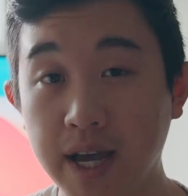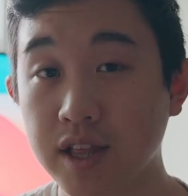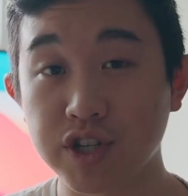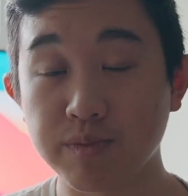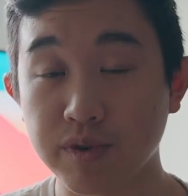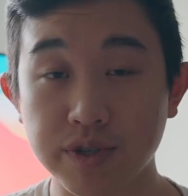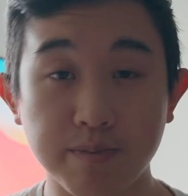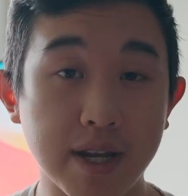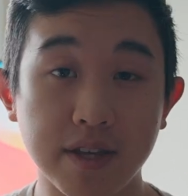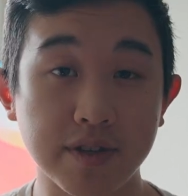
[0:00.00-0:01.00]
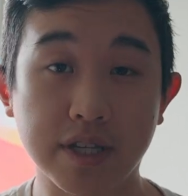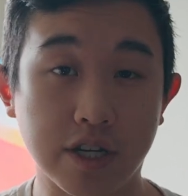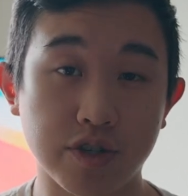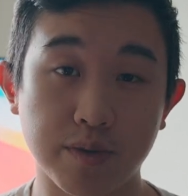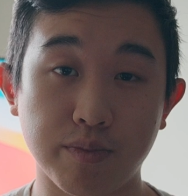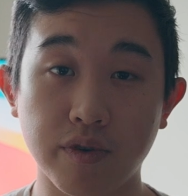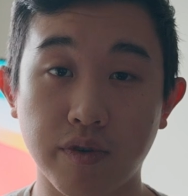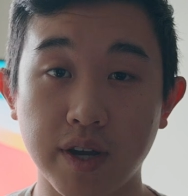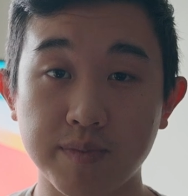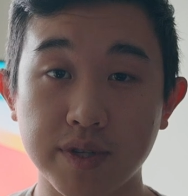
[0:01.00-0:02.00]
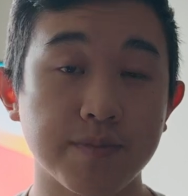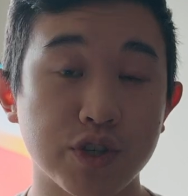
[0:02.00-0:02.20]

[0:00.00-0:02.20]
eligible to many of these internship programs.